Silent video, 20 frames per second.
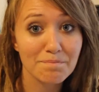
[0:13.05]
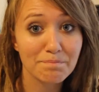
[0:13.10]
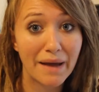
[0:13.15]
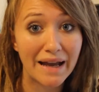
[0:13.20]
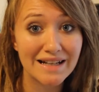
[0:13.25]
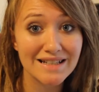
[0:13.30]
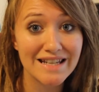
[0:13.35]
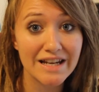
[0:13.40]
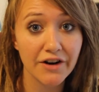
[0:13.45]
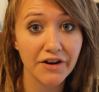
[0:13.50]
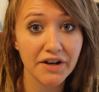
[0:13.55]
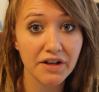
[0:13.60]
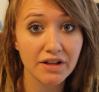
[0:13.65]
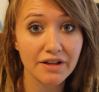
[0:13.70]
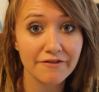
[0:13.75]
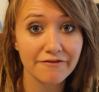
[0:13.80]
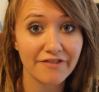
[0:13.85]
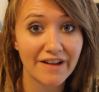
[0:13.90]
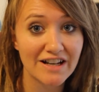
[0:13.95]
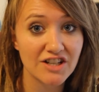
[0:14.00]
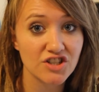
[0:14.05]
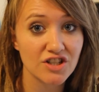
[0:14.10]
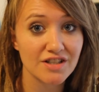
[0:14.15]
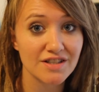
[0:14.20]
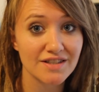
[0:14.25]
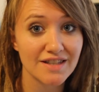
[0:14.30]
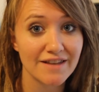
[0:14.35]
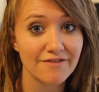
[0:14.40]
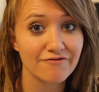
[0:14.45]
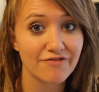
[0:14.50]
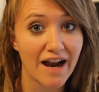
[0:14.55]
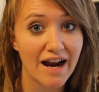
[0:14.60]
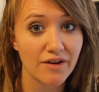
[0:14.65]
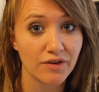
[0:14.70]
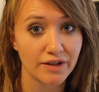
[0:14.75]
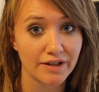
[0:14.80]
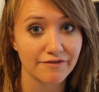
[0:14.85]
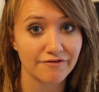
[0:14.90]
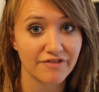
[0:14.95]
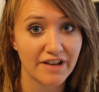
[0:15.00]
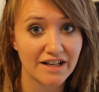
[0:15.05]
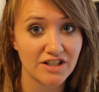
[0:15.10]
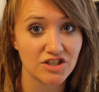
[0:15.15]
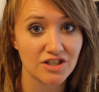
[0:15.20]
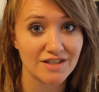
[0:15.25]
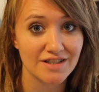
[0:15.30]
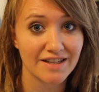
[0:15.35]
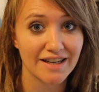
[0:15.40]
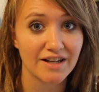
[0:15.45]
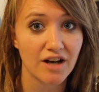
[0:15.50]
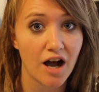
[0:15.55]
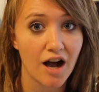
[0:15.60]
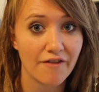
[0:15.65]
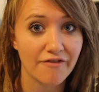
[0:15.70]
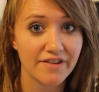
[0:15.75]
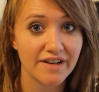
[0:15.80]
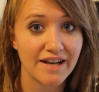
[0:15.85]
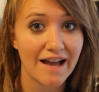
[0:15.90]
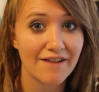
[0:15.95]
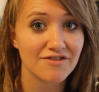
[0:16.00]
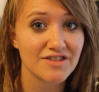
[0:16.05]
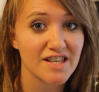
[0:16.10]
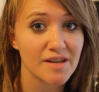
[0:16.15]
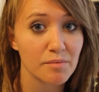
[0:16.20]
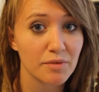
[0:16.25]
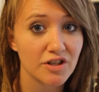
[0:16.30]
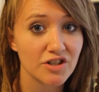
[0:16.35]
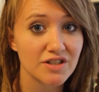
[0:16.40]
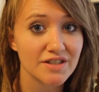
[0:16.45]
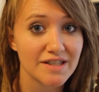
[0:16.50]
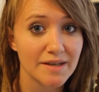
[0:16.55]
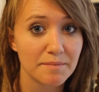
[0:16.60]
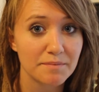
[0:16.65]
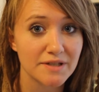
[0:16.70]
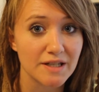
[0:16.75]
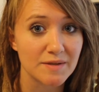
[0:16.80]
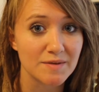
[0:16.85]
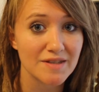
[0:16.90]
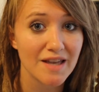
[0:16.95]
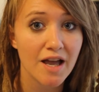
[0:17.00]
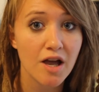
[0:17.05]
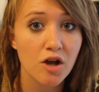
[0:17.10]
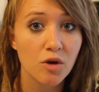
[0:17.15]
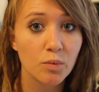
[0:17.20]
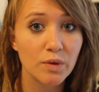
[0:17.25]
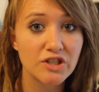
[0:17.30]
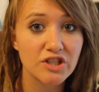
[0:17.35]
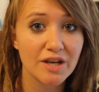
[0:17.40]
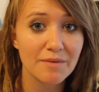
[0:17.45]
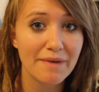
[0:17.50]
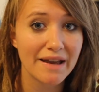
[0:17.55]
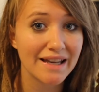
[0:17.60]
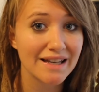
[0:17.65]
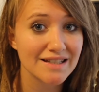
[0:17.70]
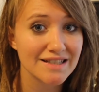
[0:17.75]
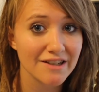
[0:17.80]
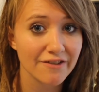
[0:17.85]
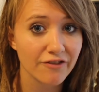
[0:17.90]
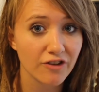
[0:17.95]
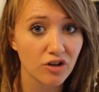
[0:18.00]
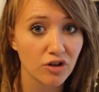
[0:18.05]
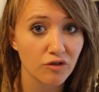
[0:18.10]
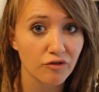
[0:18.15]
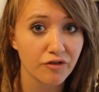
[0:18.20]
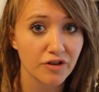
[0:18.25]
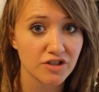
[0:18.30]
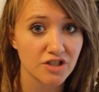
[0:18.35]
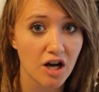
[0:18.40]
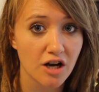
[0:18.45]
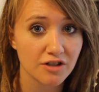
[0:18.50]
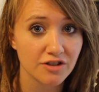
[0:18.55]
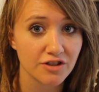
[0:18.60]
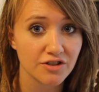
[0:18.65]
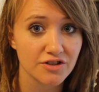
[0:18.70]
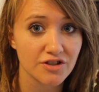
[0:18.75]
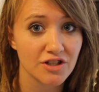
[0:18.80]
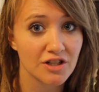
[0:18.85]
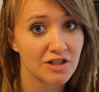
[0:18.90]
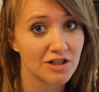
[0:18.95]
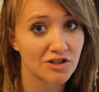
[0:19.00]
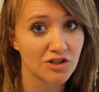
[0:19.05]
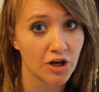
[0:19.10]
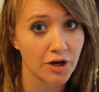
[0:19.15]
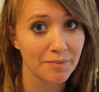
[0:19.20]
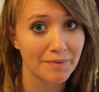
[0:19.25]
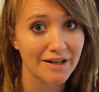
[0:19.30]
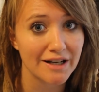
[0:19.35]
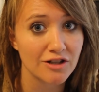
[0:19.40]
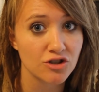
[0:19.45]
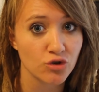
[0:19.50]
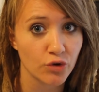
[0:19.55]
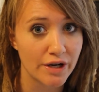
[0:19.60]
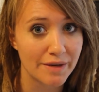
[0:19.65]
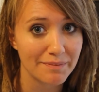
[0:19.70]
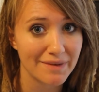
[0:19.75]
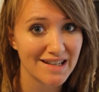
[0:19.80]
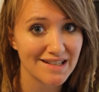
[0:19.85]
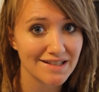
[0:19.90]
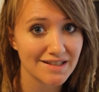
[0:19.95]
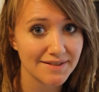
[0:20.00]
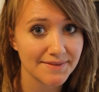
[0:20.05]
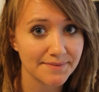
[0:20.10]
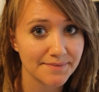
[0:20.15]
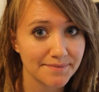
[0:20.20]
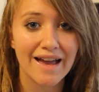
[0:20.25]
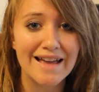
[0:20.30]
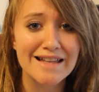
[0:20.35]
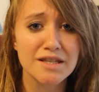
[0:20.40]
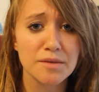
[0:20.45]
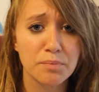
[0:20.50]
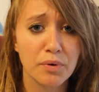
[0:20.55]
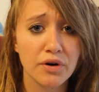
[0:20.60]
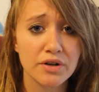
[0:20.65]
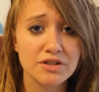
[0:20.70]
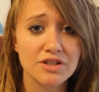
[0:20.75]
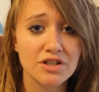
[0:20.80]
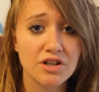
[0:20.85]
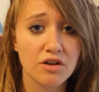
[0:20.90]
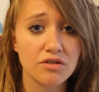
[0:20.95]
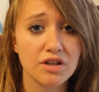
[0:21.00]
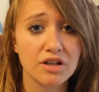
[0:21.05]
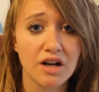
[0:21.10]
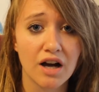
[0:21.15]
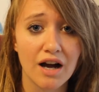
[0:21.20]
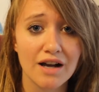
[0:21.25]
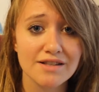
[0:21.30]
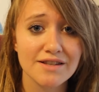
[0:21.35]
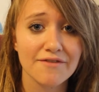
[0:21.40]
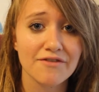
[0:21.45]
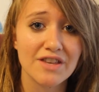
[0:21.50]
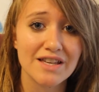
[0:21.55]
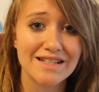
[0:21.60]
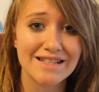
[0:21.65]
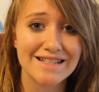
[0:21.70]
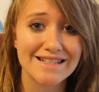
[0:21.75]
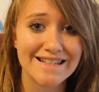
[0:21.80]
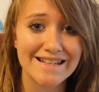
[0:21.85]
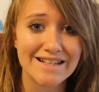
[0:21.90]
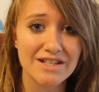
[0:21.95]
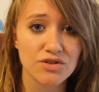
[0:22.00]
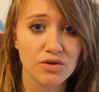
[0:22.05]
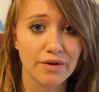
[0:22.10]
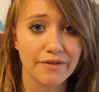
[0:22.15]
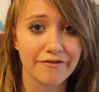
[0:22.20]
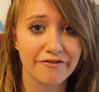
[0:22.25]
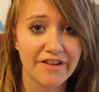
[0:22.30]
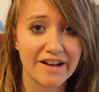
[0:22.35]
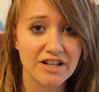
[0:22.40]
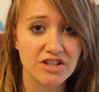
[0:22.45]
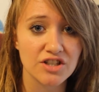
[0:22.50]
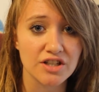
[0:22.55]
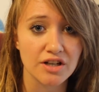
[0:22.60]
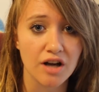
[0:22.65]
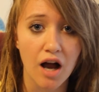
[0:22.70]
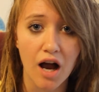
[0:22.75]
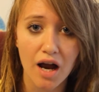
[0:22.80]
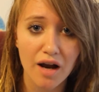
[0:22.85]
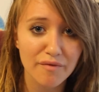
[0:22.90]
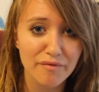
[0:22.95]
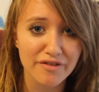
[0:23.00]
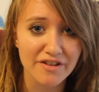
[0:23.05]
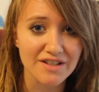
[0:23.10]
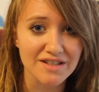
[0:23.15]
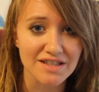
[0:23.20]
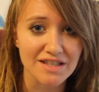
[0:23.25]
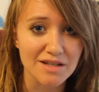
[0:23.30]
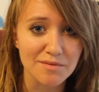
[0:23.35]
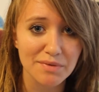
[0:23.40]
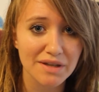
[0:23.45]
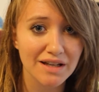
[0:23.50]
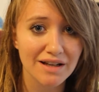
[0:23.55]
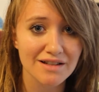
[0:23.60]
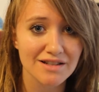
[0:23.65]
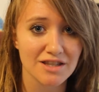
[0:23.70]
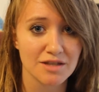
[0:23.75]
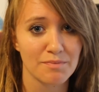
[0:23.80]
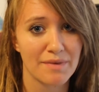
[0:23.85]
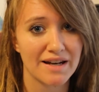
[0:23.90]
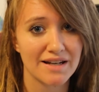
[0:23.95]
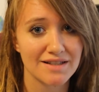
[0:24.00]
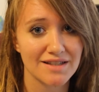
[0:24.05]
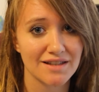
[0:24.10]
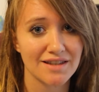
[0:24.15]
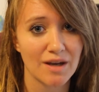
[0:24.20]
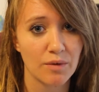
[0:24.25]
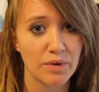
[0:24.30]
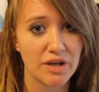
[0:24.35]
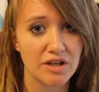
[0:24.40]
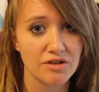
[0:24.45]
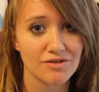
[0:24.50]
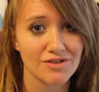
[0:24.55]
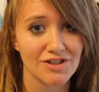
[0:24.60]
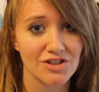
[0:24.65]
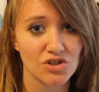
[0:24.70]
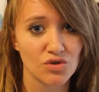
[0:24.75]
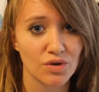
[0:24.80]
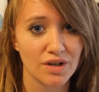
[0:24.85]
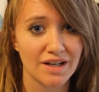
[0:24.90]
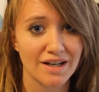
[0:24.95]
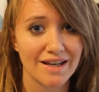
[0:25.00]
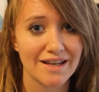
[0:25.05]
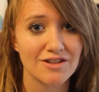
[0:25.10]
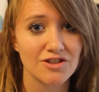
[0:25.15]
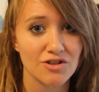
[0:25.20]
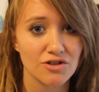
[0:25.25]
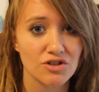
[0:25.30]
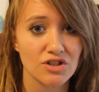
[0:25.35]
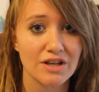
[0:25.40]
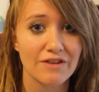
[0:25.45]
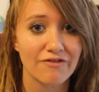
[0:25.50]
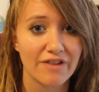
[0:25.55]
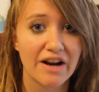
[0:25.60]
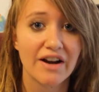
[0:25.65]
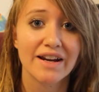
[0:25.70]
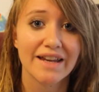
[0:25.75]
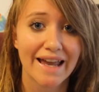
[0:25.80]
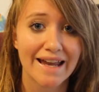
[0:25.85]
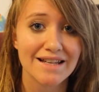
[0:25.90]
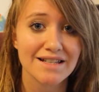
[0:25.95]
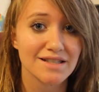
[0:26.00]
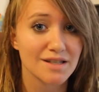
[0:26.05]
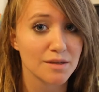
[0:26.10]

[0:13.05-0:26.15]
Bacterial infections and viral infections can often have similar symptoms which can make it difficult for doctors to determine a treatment. It's important to know the cause of the disease or infection obviously because the medicine that we use to treat it is usually very case